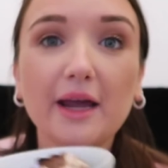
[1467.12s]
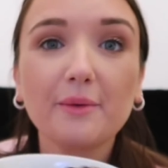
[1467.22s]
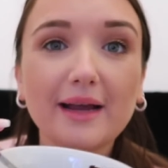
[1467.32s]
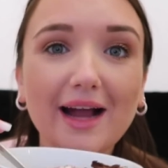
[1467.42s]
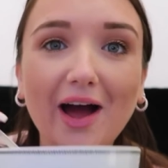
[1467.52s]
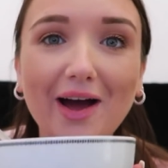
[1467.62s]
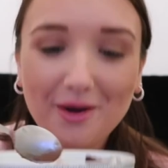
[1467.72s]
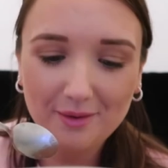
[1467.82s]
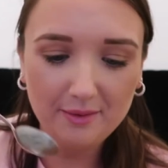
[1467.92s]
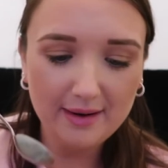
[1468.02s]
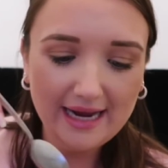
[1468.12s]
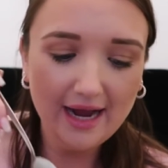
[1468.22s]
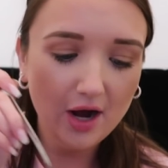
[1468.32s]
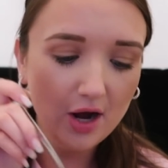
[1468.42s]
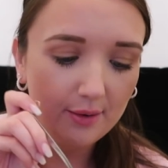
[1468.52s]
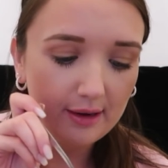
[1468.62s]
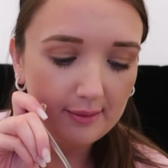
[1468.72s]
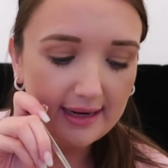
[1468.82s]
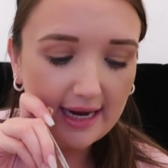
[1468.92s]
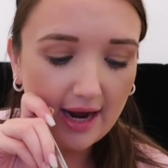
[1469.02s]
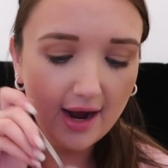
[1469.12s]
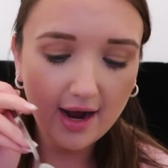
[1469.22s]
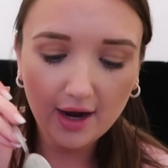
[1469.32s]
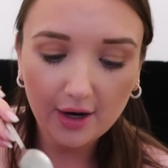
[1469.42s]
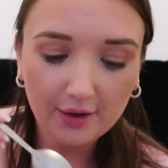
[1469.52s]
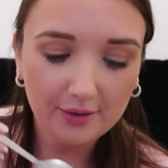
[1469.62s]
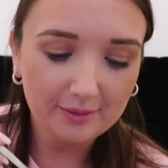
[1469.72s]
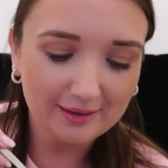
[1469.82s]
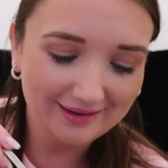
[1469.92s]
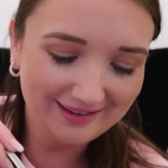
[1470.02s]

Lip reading: Here we go, here we go, here we go.